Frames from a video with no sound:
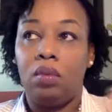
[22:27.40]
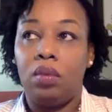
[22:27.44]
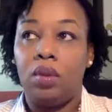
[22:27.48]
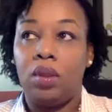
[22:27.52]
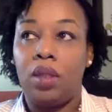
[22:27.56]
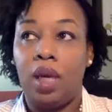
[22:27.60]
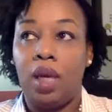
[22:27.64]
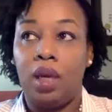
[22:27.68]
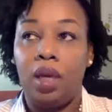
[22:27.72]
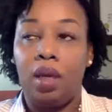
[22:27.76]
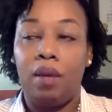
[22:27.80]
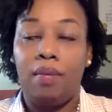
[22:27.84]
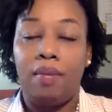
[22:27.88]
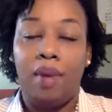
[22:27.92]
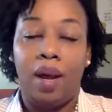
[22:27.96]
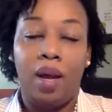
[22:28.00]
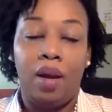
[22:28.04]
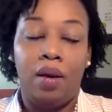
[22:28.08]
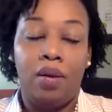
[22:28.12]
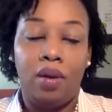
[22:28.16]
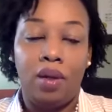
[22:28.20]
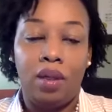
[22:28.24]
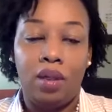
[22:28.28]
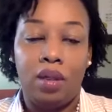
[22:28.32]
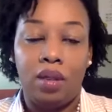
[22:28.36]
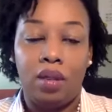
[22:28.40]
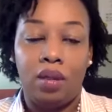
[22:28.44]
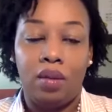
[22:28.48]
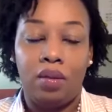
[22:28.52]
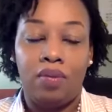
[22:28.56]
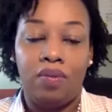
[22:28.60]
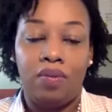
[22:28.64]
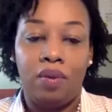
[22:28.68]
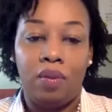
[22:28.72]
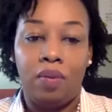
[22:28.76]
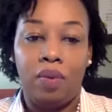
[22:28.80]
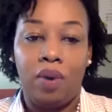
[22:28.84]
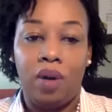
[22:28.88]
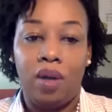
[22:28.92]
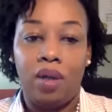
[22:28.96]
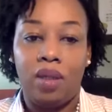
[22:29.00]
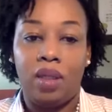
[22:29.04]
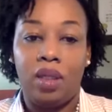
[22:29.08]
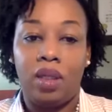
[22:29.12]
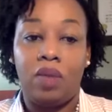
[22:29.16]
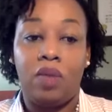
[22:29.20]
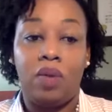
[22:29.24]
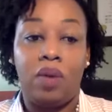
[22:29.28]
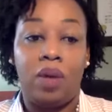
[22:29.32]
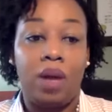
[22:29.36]
taking migrants from one
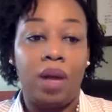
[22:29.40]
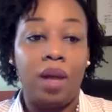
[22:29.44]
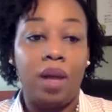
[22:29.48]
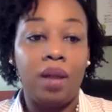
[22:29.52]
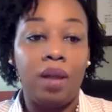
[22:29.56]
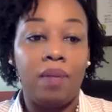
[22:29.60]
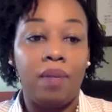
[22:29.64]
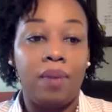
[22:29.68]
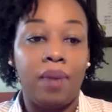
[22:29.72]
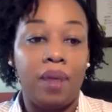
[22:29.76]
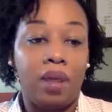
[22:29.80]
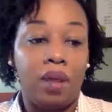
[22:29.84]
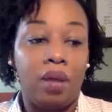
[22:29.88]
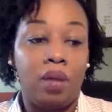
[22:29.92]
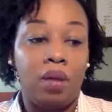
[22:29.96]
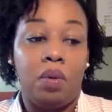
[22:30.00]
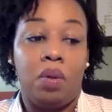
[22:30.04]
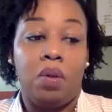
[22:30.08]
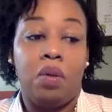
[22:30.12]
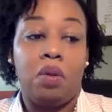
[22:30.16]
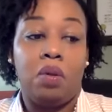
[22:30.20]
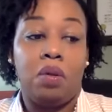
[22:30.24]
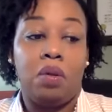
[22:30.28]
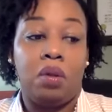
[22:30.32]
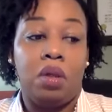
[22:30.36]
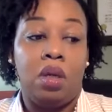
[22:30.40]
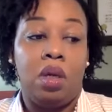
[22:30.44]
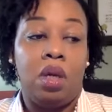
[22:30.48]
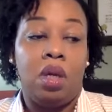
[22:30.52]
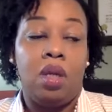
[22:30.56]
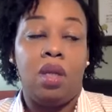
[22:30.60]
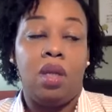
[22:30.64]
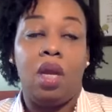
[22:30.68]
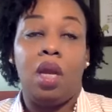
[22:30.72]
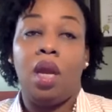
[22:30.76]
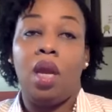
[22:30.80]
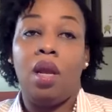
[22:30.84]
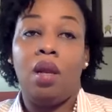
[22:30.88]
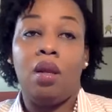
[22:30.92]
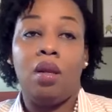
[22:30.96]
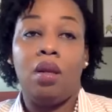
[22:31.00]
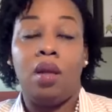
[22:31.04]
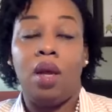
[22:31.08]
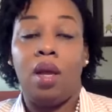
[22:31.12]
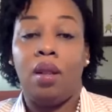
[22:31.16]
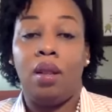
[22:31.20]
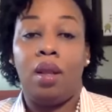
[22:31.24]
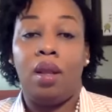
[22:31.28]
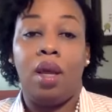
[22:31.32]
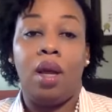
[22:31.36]
state to another, by the way, because they can
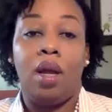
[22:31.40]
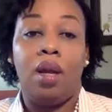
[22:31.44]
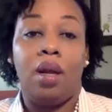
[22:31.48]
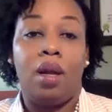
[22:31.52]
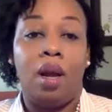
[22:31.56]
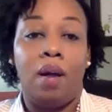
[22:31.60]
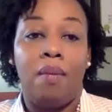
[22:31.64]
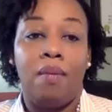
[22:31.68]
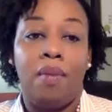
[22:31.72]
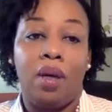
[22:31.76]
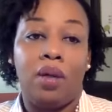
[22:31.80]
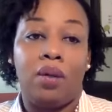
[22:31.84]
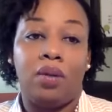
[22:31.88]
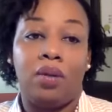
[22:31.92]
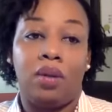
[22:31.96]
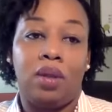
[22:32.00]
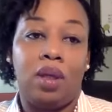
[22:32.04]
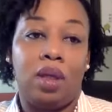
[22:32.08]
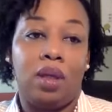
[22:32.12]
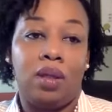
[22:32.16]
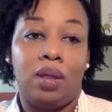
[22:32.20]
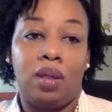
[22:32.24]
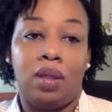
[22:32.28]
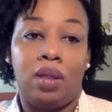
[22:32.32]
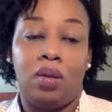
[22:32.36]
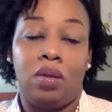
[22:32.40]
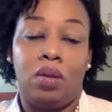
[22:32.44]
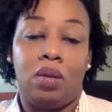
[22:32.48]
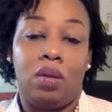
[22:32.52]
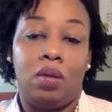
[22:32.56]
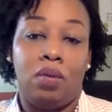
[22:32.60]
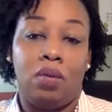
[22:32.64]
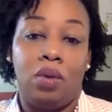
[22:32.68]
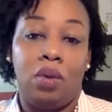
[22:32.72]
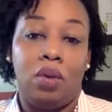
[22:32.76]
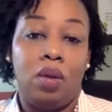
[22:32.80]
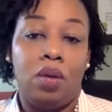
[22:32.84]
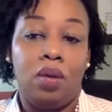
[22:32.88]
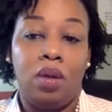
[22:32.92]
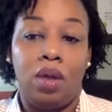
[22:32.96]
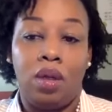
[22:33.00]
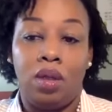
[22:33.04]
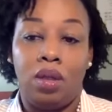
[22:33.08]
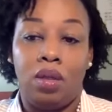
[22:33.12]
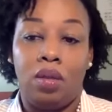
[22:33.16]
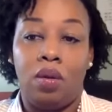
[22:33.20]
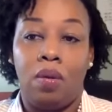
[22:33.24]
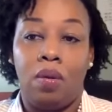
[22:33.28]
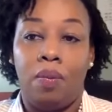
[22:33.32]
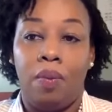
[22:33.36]
get there and come back to Texas.
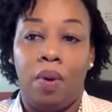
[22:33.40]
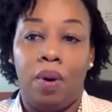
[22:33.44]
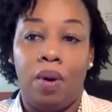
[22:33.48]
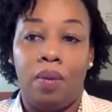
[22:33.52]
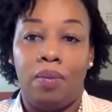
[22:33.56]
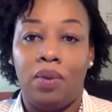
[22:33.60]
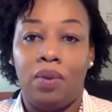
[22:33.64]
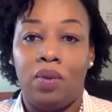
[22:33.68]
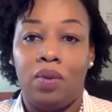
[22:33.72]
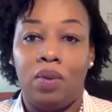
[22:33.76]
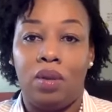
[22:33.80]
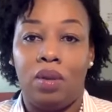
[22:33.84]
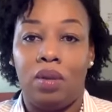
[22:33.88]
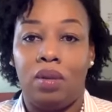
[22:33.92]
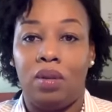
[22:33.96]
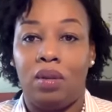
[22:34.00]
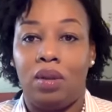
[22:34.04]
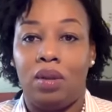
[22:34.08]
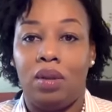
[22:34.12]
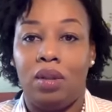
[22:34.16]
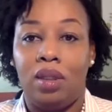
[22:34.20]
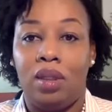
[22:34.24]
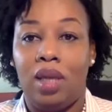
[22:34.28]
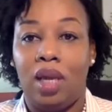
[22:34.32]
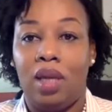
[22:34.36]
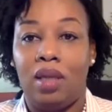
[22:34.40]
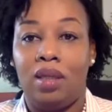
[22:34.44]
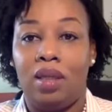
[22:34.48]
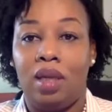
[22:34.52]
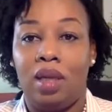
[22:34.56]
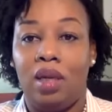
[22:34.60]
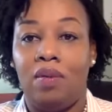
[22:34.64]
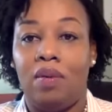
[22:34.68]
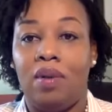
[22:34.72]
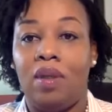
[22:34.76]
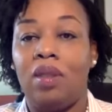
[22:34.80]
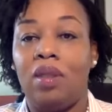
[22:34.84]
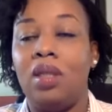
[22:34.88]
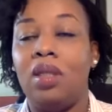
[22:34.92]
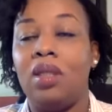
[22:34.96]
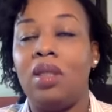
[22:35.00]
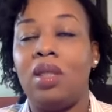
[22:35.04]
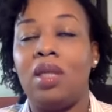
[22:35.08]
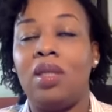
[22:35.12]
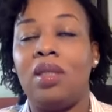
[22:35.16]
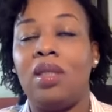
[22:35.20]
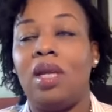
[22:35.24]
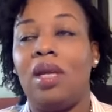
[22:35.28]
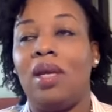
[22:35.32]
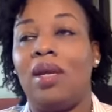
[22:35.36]
There's no border between states anyways. It's
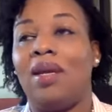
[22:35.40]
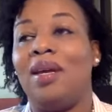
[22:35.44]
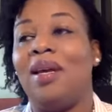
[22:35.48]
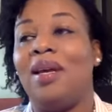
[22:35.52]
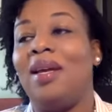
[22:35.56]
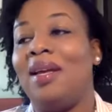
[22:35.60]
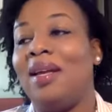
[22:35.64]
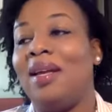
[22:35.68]
just like,